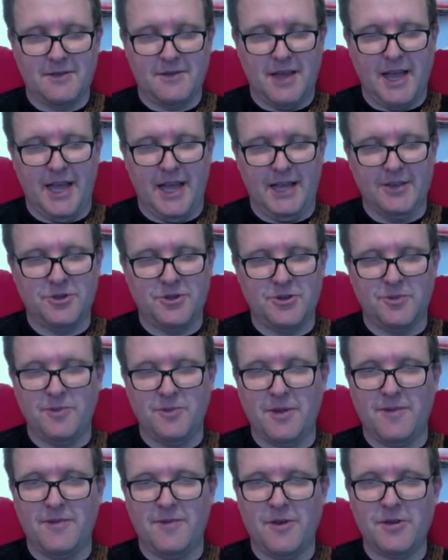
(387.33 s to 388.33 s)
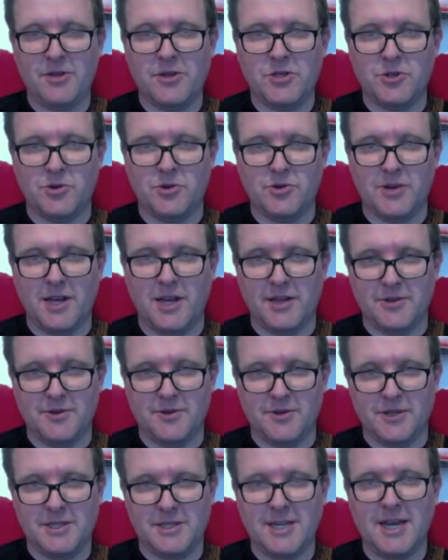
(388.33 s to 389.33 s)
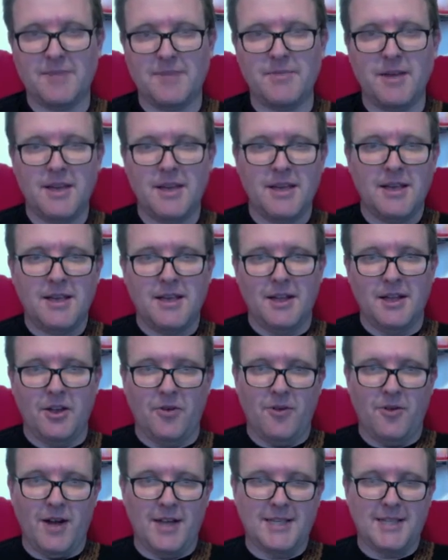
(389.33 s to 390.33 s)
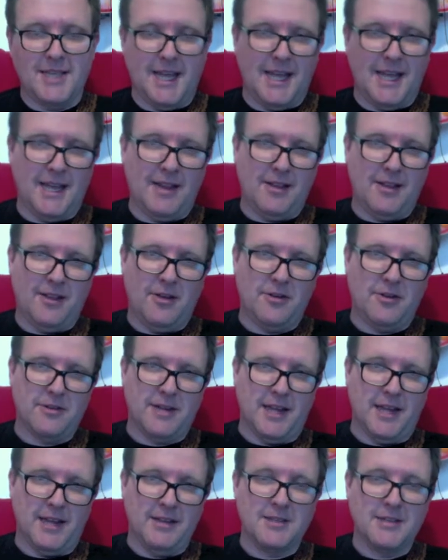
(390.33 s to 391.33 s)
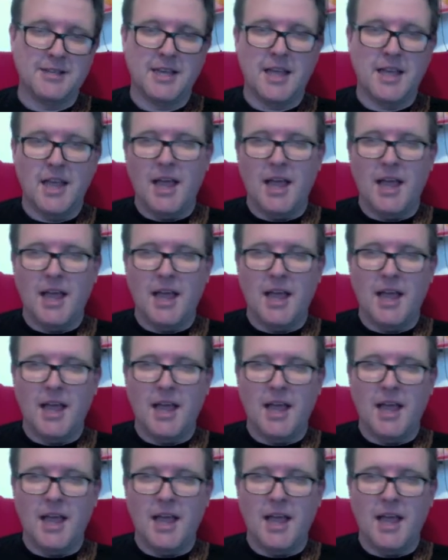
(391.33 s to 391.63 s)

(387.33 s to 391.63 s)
hand, should be very short nails all the time, and your right hand long nails.